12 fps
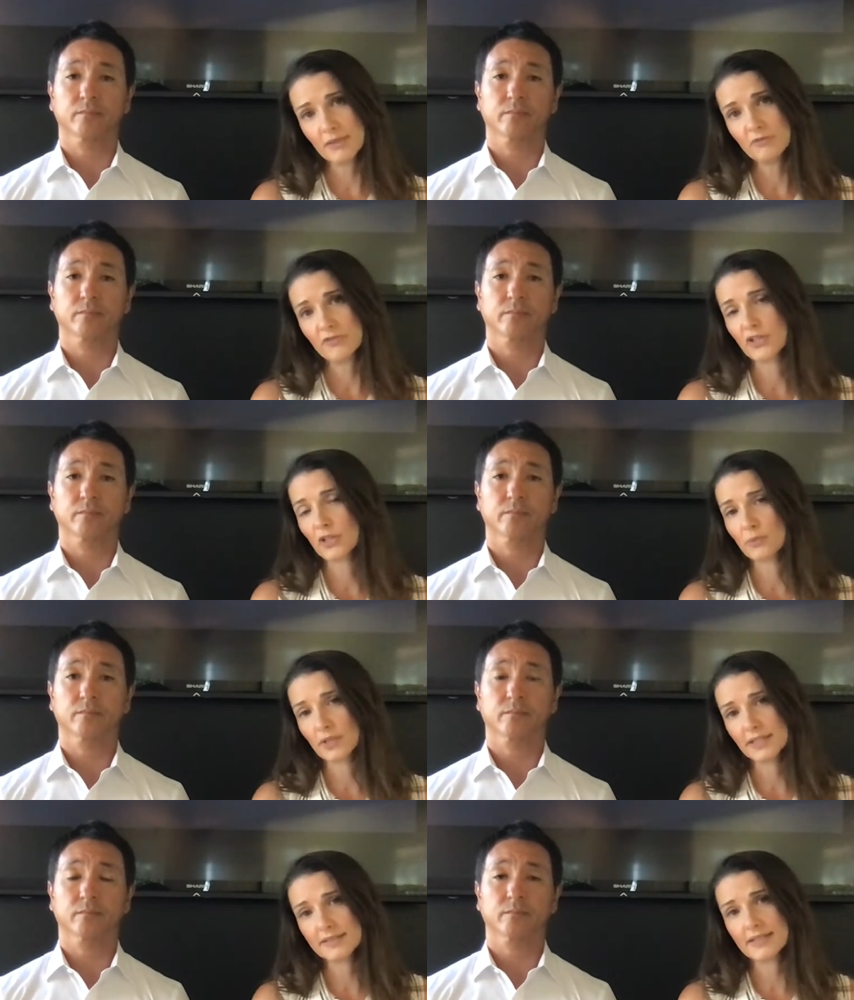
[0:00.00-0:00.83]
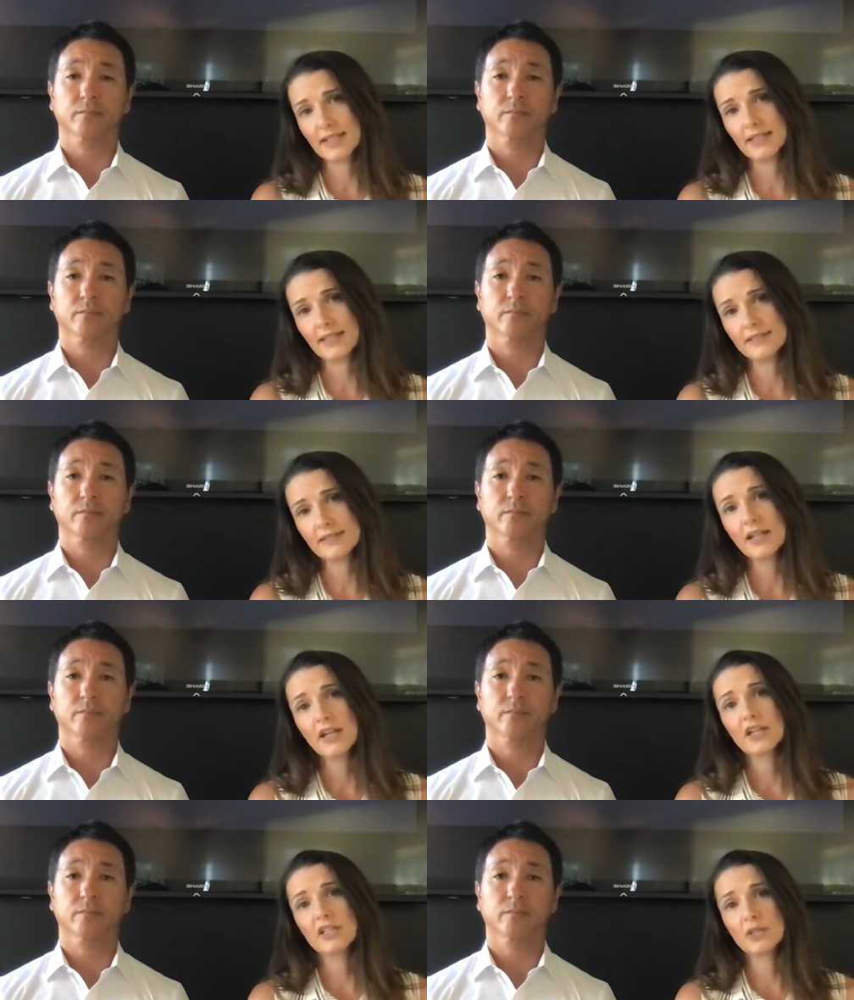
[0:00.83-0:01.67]
Speaker 1: for your real estate needs,
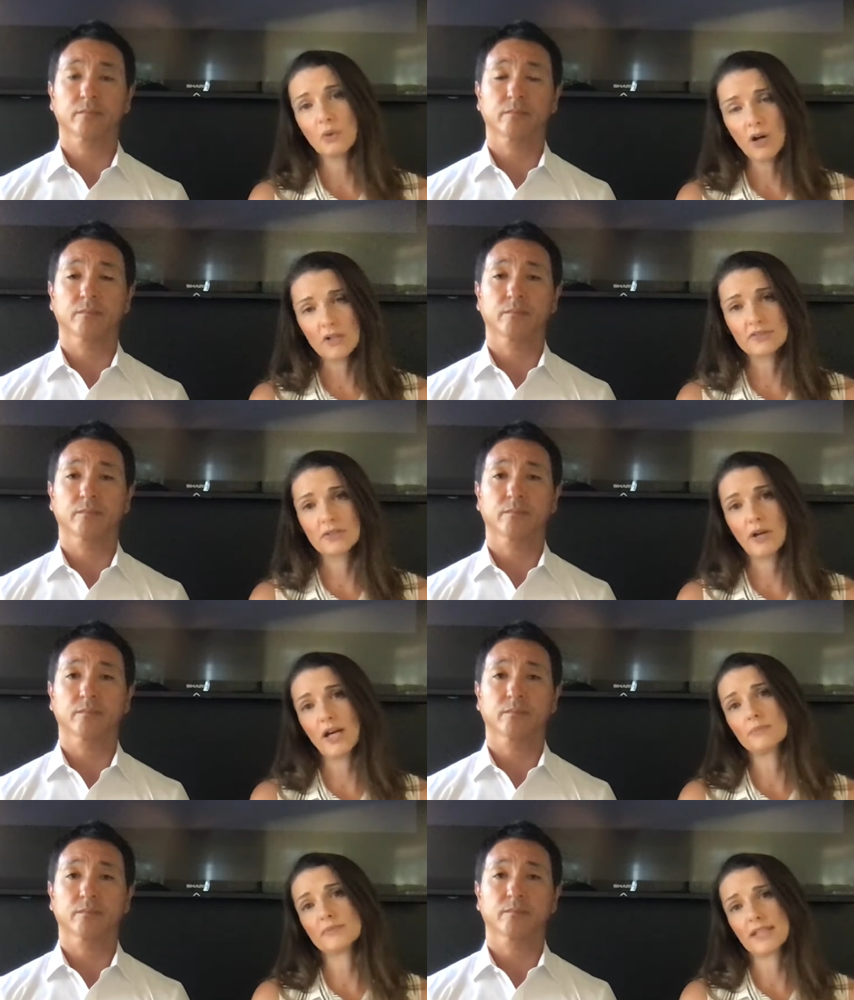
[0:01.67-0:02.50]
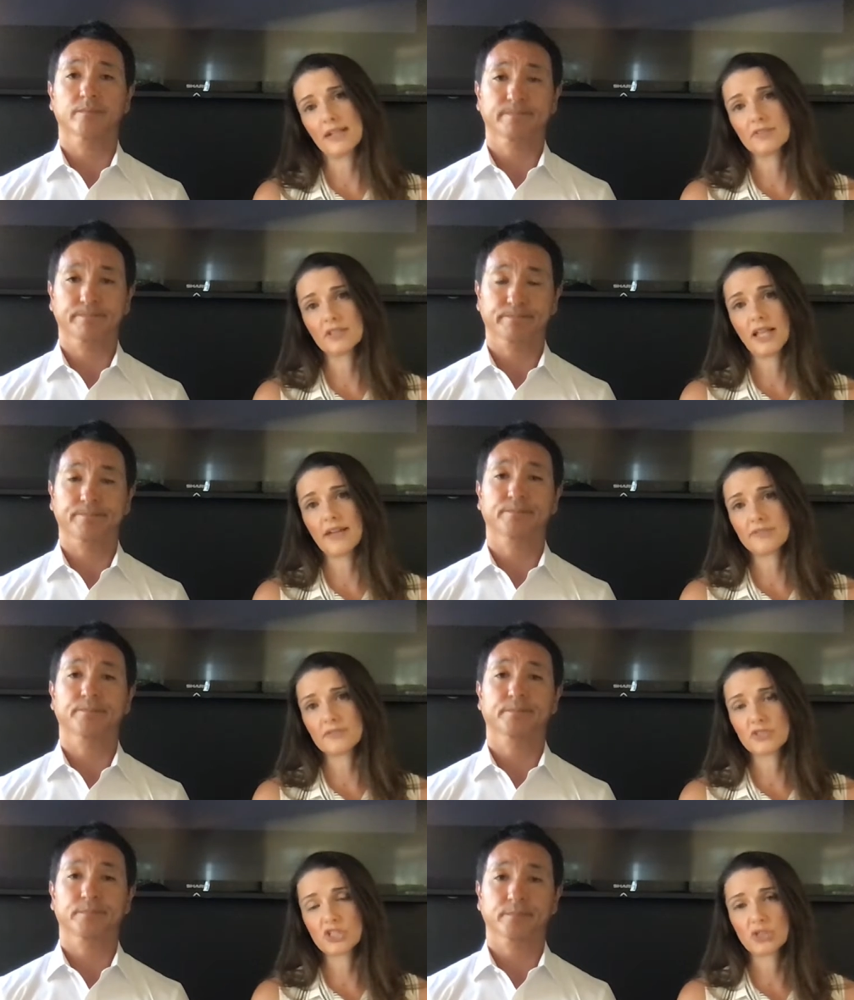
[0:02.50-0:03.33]
you also help save the lives
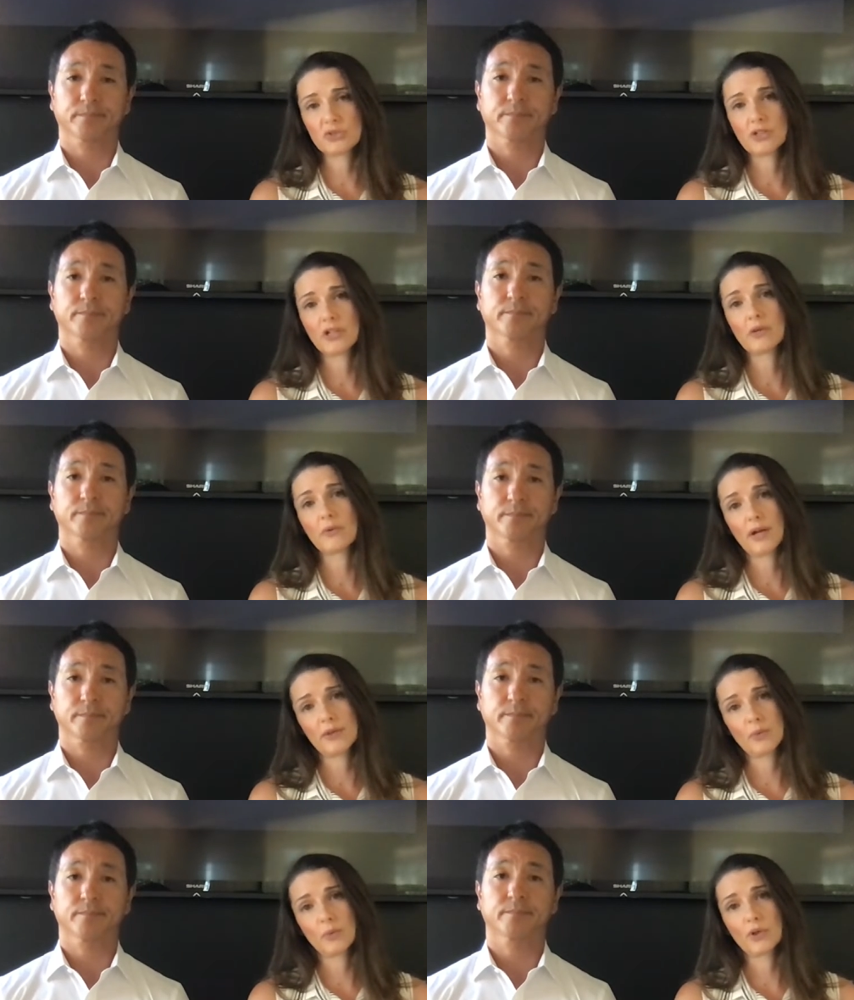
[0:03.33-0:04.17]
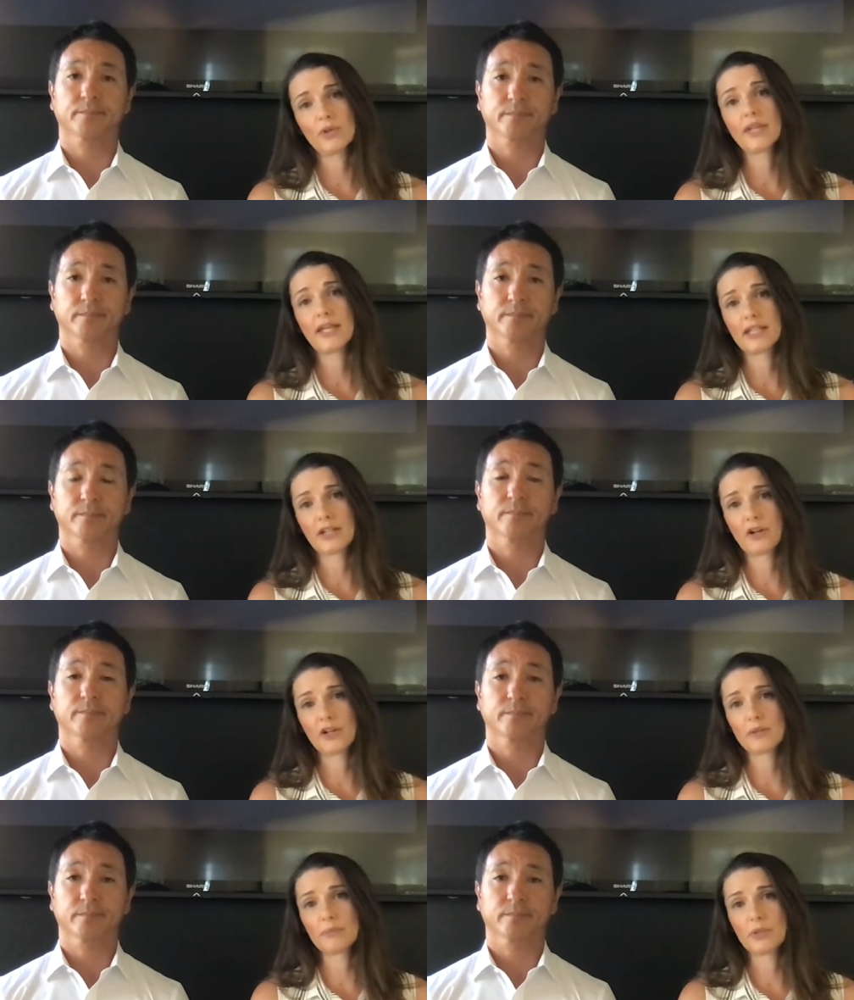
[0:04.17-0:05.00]
of children around the world and in
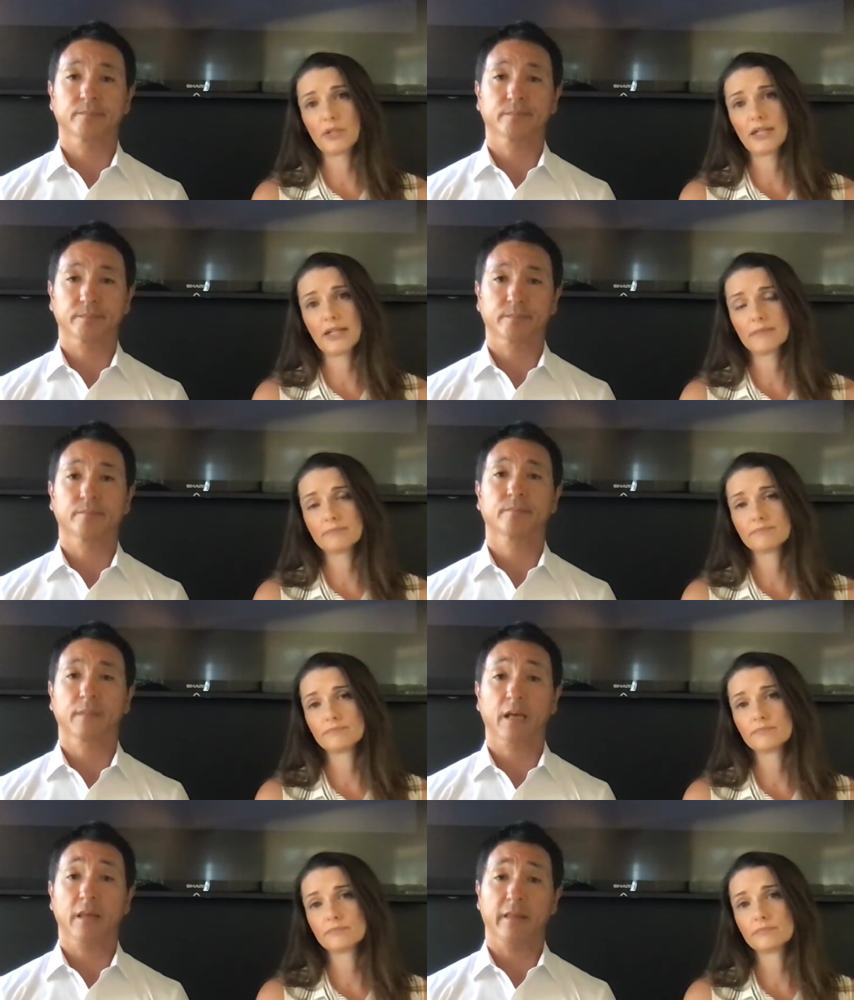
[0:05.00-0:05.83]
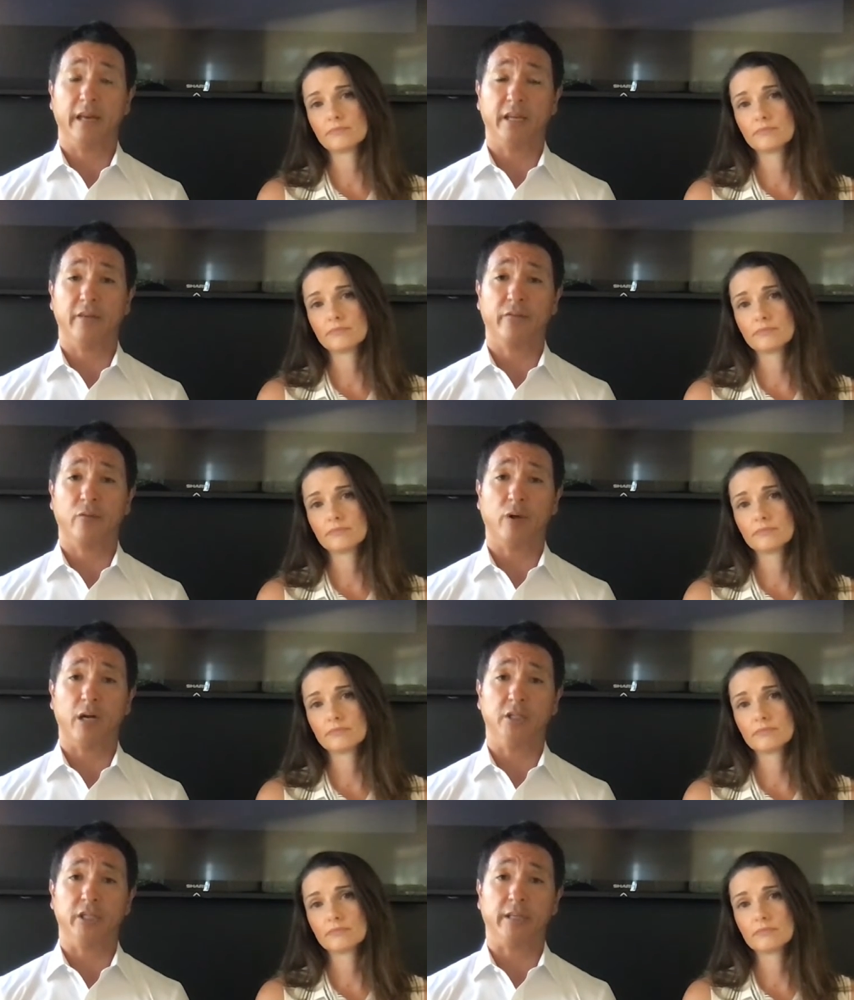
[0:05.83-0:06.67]
our community.
Speaker 2: Thank you for
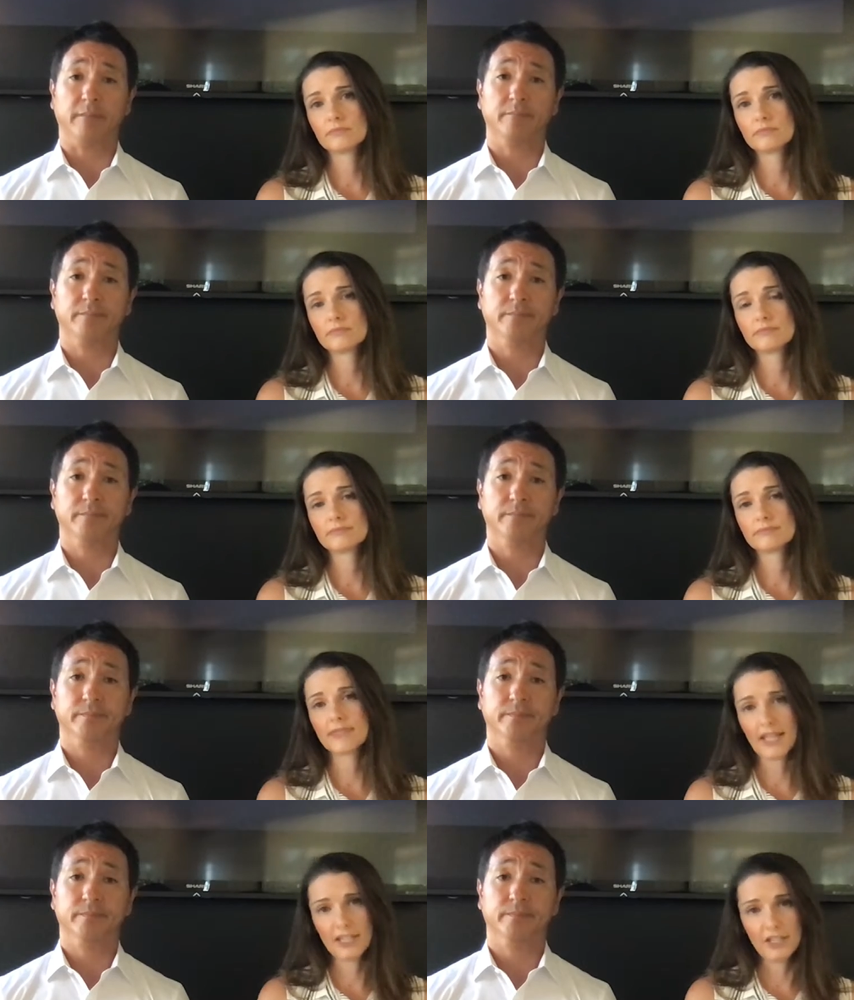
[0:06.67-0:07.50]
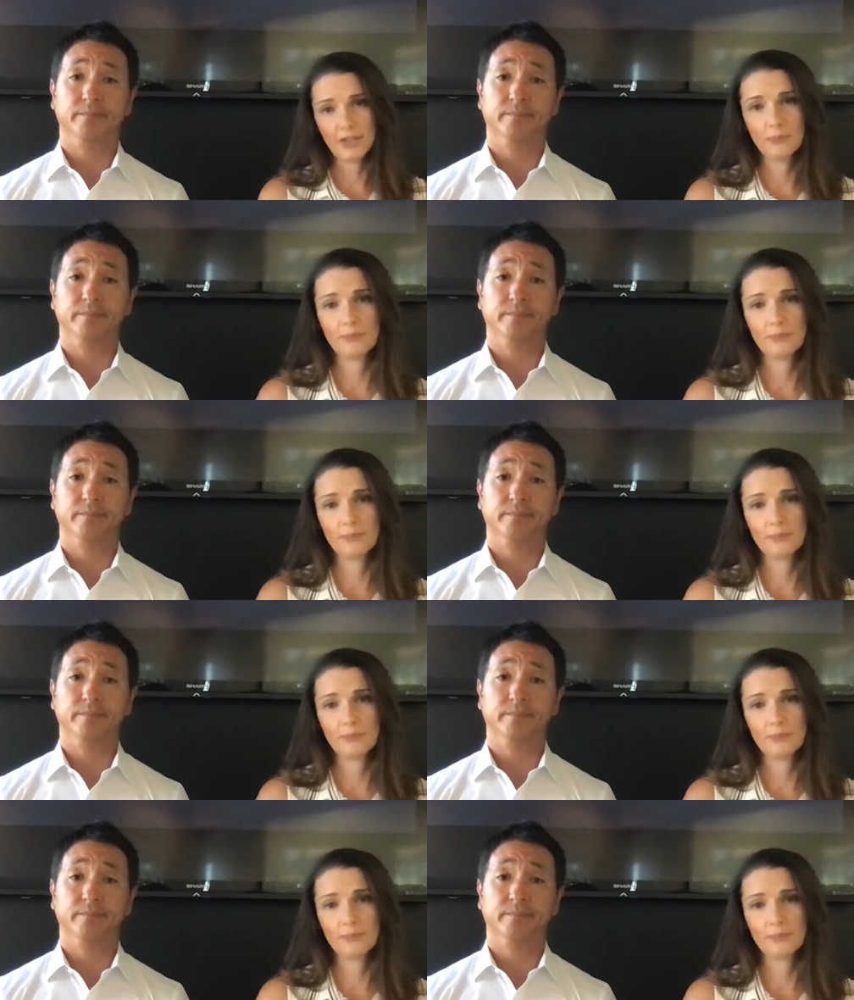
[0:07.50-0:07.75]
watching.
Speaker 1: Thank you.